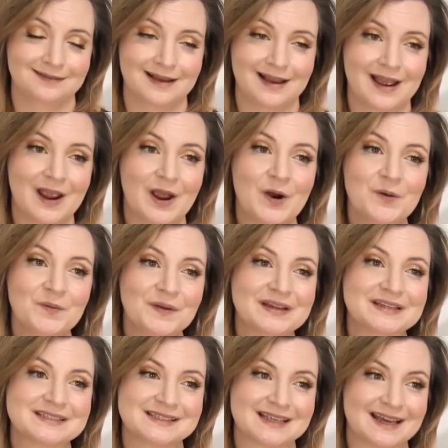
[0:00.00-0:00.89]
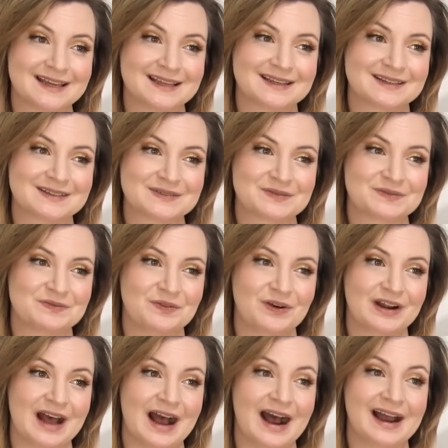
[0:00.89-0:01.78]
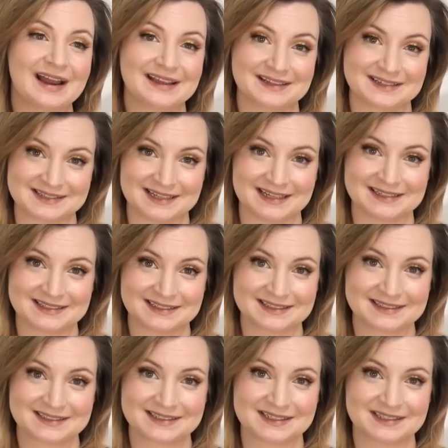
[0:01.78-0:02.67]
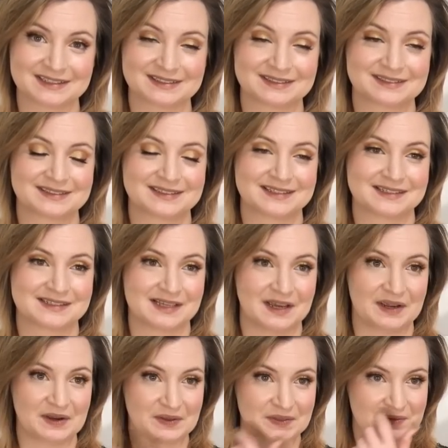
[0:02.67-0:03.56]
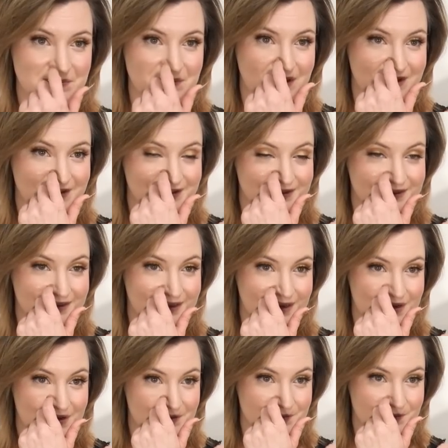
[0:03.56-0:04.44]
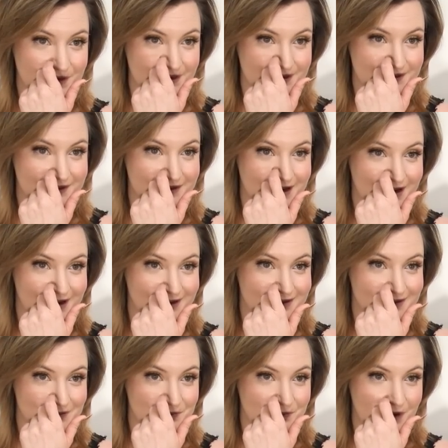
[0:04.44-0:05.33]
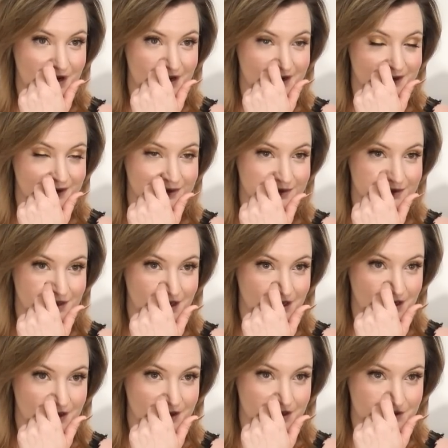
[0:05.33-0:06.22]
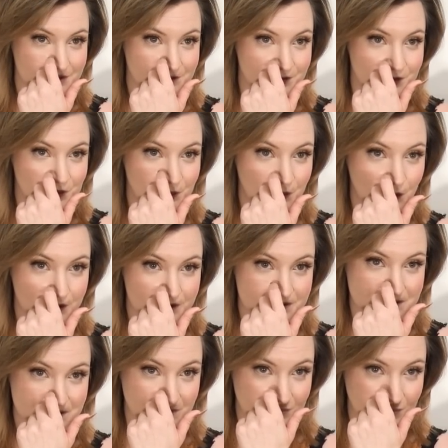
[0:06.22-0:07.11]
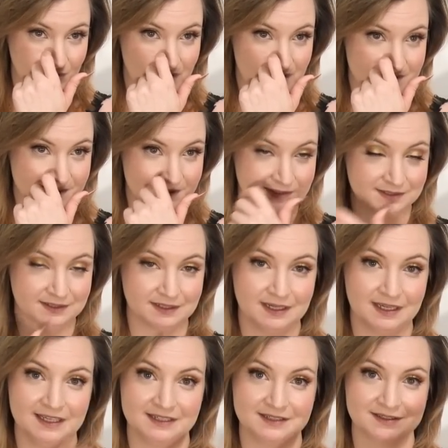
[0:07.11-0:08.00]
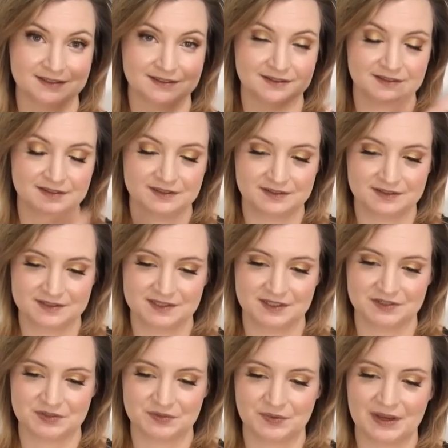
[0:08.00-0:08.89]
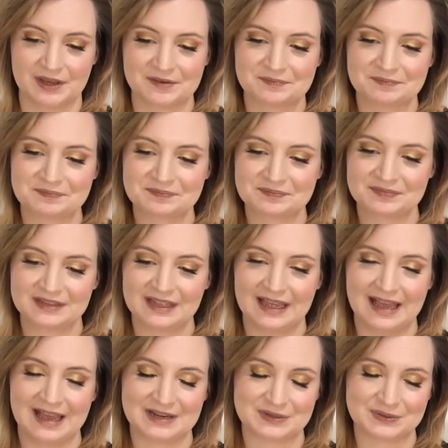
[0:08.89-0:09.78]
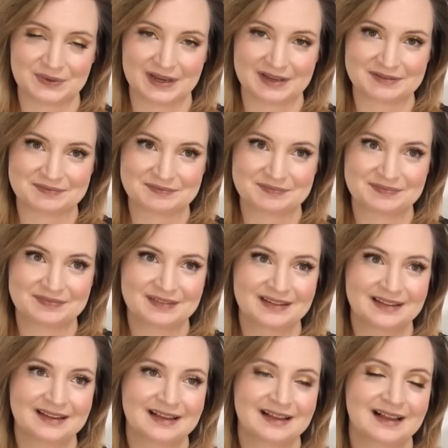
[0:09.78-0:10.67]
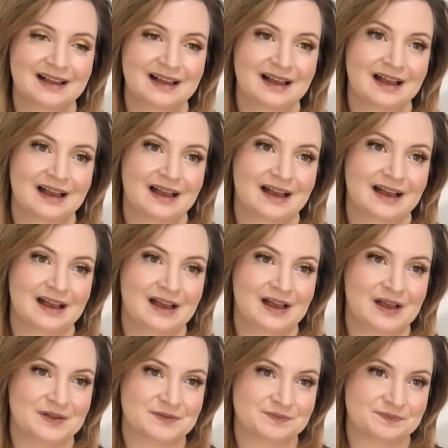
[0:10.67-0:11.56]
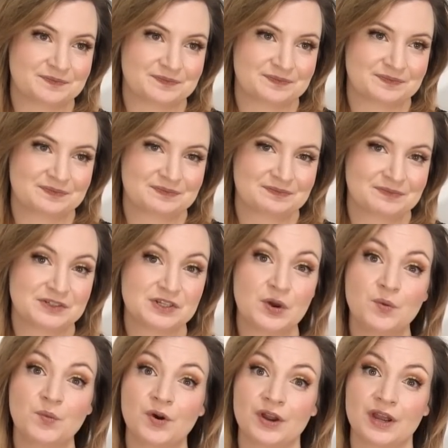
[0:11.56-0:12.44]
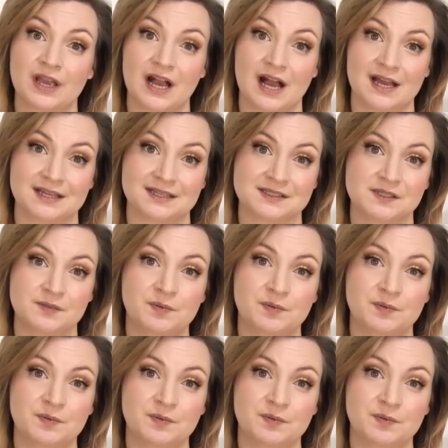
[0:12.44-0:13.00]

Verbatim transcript: I hope I said what I intended to, to say on the matter um, and got my uh, kind of viewpoints across in, in such a way. Anyway. Um, but don't worry, guys.